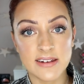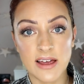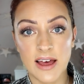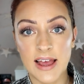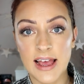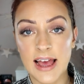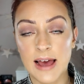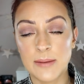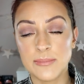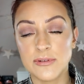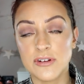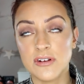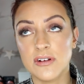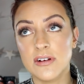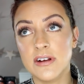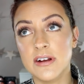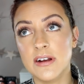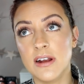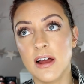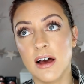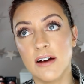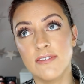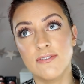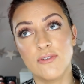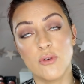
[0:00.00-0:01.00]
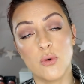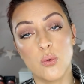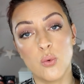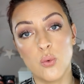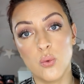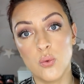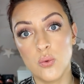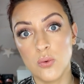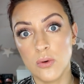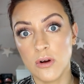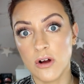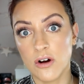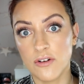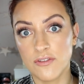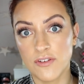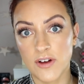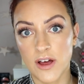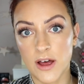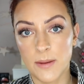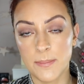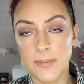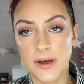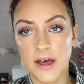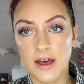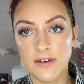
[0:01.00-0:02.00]
I absolutely love all of
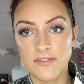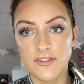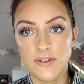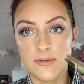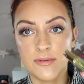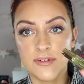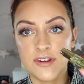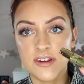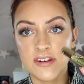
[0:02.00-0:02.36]
her perfumes.